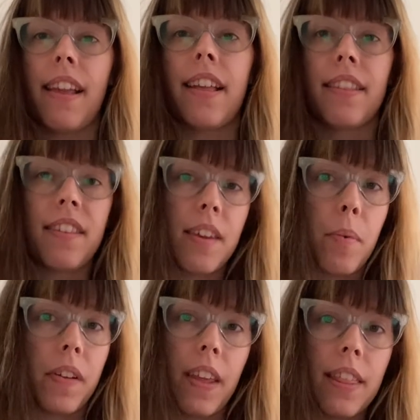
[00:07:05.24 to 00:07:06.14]
and see
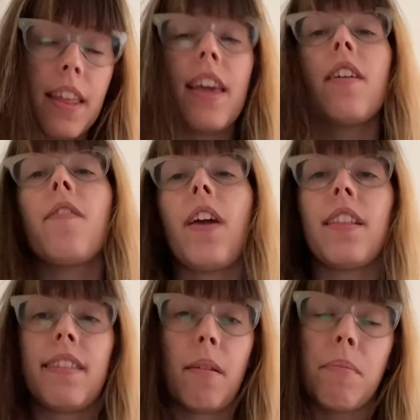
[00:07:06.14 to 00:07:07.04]
where they live
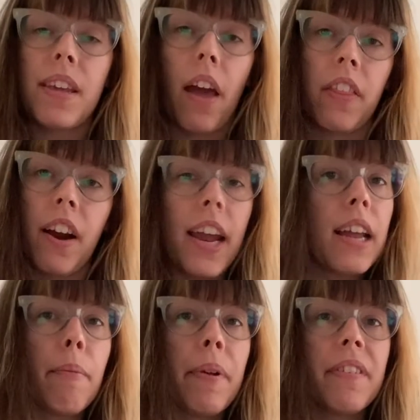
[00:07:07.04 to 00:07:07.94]
and some of the other
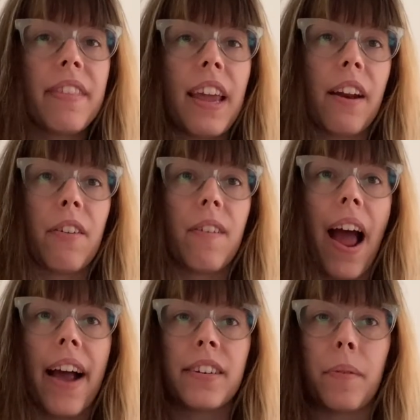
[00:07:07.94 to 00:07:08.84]
animals they
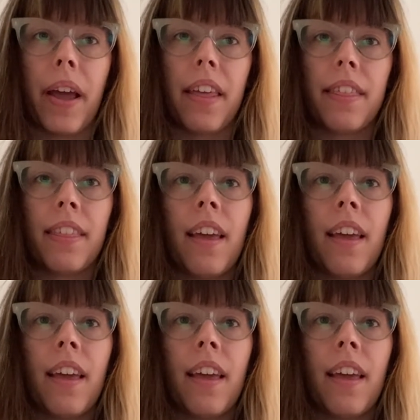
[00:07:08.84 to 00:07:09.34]
interact with.